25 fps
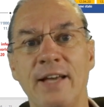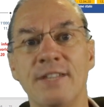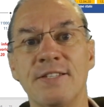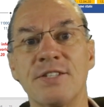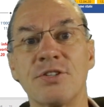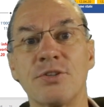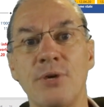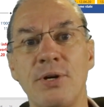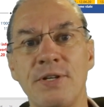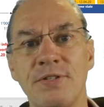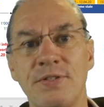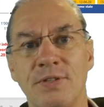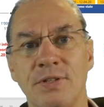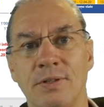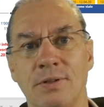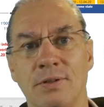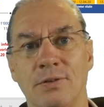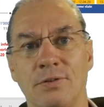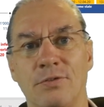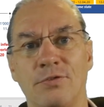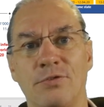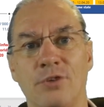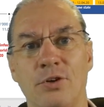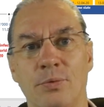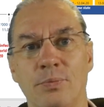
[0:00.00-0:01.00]
It's
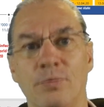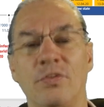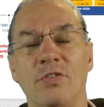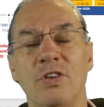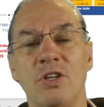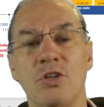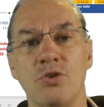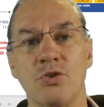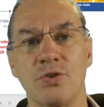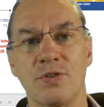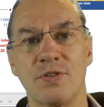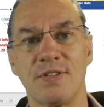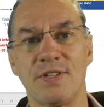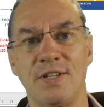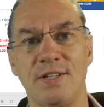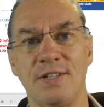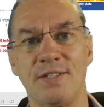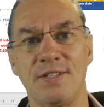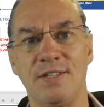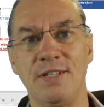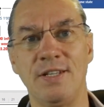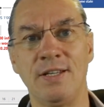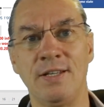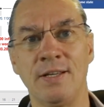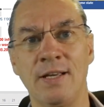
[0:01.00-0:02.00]
Christian from Vision
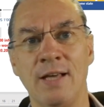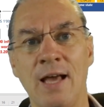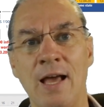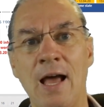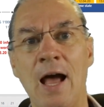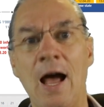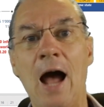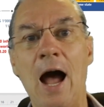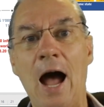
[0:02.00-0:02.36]
6D.